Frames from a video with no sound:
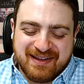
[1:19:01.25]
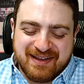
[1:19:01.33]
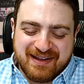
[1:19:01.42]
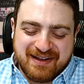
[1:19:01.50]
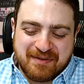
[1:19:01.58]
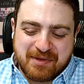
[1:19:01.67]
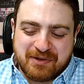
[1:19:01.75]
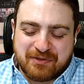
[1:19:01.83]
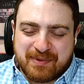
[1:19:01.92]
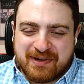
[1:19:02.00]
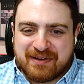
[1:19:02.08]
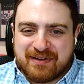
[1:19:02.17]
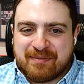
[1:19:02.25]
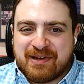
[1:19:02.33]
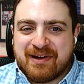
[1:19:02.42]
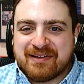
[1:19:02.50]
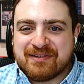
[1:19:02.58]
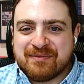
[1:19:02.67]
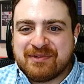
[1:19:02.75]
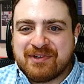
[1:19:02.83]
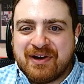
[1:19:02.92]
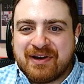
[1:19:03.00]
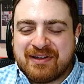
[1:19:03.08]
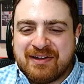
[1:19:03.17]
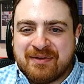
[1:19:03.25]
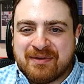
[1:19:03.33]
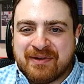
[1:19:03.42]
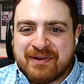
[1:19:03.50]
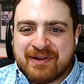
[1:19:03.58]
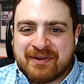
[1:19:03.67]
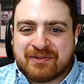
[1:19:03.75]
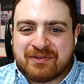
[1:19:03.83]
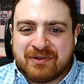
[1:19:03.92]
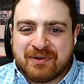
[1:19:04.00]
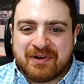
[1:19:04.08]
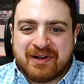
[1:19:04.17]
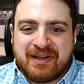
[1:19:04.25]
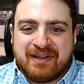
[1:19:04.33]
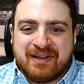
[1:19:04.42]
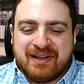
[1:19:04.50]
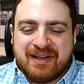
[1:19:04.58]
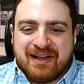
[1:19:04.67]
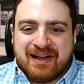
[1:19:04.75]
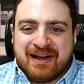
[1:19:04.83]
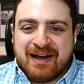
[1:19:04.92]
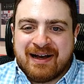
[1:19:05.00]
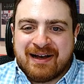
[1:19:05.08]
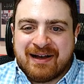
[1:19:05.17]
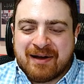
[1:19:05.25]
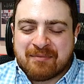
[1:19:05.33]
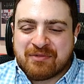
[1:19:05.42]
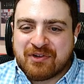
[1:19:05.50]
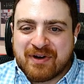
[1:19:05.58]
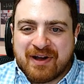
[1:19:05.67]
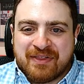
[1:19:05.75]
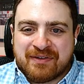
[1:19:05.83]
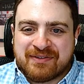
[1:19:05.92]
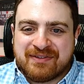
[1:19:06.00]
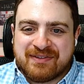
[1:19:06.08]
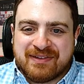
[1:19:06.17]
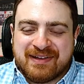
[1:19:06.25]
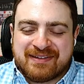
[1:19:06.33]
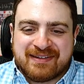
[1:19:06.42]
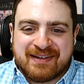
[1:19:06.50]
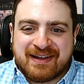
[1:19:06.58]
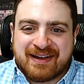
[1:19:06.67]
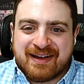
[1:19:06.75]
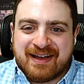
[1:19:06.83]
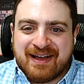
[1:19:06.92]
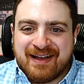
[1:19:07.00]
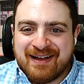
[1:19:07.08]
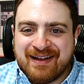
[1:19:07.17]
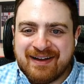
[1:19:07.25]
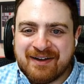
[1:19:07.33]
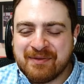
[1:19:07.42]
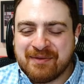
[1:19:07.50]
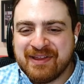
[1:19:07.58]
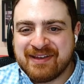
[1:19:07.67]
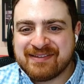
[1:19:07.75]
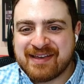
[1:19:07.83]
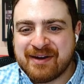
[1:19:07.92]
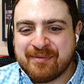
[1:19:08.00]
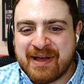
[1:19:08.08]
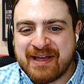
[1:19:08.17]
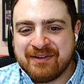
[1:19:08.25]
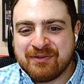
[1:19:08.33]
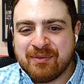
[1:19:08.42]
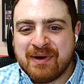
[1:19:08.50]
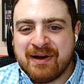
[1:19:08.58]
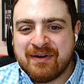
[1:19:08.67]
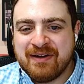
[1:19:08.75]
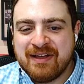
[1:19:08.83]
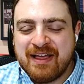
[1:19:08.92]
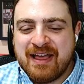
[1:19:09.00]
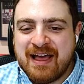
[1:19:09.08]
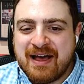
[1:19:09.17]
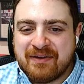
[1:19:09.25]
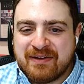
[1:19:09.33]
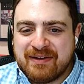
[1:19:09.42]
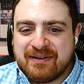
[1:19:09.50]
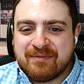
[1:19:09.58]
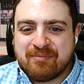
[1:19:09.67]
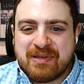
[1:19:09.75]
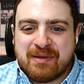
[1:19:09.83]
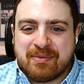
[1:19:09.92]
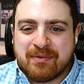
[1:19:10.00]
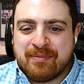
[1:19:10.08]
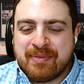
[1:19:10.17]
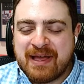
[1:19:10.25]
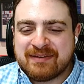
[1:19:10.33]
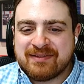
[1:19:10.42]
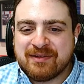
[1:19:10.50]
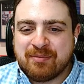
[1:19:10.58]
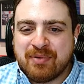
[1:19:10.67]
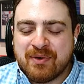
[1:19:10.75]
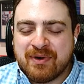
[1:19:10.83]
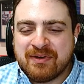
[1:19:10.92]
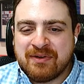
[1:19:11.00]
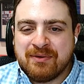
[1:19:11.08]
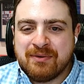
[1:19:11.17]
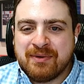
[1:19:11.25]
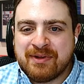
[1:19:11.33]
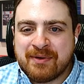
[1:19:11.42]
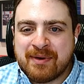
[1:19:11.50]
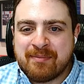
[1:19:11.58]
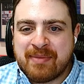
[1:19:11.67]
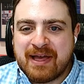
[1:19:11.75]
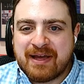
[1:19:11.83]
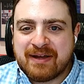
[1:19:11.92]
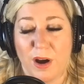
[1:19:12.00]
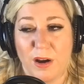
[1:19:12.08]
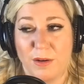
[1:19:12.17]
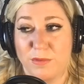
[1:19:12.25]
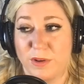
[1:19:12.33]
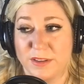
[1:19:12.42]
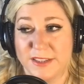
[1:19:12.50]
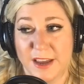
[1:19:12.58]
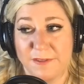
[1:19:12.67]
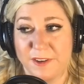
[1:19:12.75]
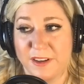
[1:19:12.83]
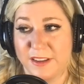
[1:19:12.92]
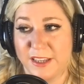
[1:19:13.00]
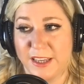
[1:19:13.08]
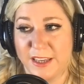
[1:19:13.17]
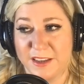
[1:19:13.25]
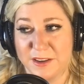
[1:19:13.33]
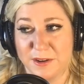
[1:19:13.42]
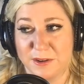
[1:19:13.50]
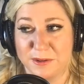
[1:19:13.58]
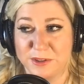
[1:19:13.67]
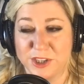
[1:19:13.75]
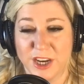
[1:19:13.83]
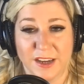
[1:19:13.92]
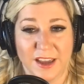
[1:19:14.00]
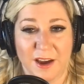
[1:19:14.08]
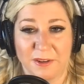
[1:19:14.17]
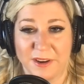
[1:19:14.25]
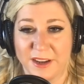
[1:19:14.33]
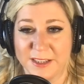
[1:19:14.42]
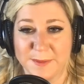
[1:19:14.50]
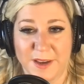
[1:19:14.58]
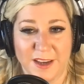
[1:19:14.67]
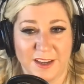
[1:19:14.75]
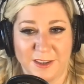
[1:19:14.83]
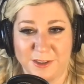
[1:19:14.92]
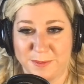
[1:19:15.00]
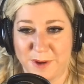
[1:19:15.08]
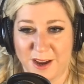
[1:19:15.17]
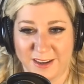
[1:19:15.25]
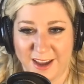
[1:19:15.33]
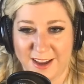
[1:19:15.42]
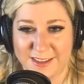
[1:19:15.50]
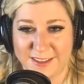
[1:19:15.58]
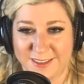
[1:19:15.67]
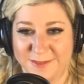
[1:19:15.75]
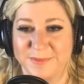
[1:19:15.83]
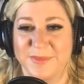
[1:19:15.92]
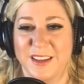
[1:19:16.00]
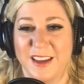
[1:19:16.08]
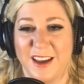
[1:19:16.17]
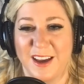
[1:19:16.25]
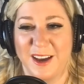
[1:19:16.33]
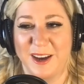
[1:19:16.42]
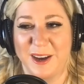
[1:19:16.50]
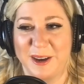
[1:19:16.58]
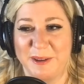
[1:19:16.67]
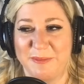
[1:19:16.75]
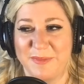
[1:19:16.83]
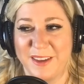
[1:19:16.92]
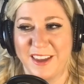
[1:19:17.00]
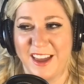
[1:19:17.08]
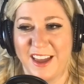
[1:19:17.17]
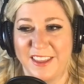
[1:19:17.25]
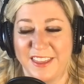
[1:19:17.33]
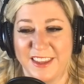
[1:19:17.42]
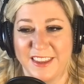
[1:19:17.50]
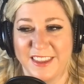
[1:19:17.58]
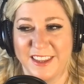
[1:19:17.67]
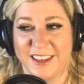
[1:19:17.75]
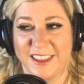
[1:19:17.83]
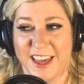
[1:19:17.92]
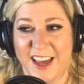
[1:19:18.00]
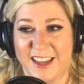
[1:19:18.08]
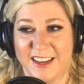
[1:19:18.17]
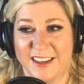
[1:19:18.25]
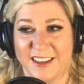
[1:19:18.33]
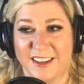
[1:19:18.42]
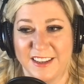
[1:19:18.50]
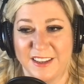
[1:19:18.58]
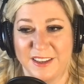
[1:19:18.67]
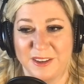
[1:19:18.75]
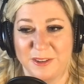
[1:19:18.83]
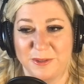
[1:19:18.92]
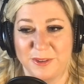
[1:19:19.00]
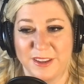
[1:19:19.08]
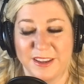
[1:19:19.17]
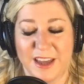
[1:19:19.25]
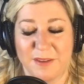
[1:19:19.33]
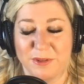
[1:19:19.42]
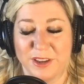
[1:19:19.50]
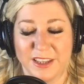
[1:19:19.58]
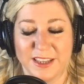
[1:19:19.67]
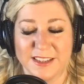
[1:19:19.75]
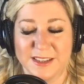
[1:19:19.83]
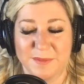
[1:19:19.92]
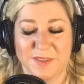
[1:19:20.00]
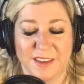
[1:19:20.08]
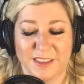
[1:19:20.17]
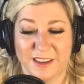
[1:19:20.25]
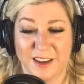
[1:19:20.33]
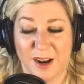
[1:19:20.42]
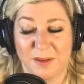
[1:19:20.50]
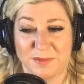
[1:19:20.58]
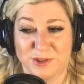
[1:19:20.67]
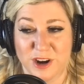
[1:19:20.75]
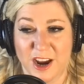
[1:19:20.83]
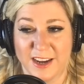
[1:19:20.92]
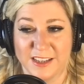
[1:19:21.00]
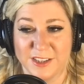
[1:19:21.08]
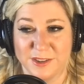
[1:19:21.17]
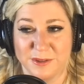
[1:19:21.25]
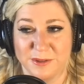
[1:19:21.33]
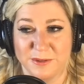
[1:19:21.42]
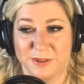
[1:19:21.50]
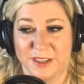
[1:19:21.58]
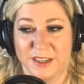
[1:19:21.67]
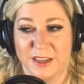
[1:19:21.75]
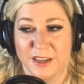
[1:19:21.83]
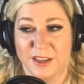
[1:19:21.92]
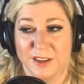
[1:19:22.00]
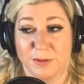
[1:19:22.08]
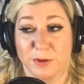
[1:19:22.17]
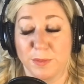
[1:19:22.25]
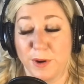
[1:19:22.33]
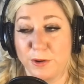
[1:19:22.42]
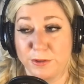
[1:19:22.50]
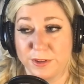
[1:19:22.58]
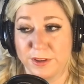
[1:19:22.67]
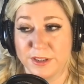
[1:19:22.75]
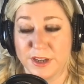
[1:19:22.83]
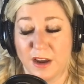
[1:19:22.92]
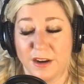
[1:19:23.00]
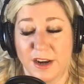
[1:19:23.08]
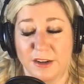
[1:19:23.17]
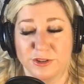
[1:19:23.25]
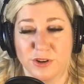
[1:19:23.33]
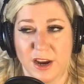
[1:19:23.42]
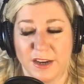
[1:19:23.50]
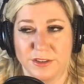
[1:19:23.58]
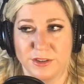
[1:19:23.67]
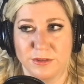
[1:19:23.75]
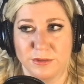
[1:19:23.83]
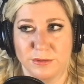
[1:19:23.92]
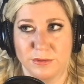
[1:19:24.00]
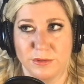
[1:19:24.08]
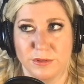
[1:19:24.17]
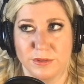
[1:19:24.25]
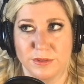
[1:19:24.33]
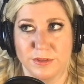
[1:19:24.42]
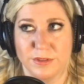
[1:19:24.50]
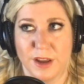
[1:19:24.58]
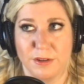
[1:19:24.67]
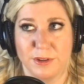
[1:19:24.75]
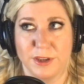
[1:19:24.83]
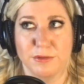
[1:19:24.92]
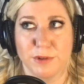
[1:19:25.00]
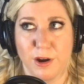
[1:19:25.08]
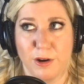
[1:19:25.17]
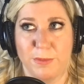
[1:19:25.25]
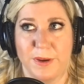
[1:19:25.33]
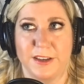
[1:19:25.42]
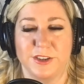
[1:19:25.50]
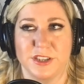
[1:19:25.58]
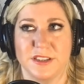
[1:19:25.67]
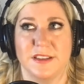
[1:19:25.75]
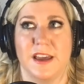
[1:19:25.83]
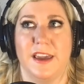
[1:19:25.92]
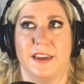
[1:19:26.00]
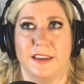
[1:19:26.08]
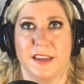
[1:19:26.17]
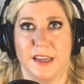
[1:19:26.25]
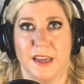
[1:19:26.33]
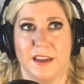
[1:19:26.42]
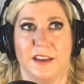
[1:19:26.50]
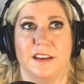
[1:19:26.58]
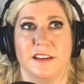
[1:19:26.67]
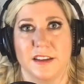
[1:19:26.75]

it's been awesome talking to you and learning your story. I'm sure others listening are really excited by it as well. How can people best support you and your impact? Well, definitely go check out Next Page podcast. I think that, whether that really is something that that we're both, Todd and I are trying to not only grow, but just like get